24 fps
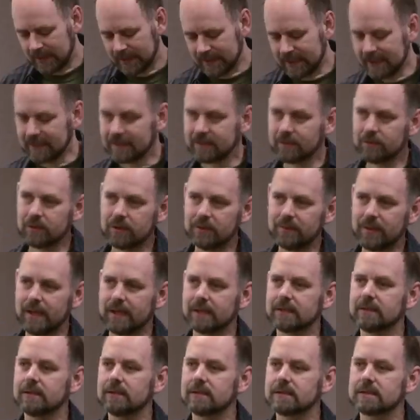again, going
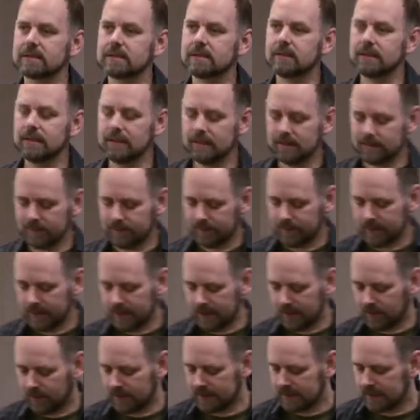back to this theme,
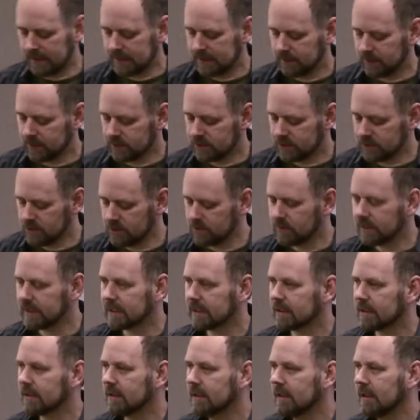that what they were
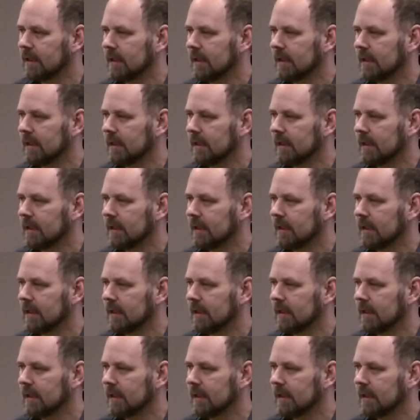doing,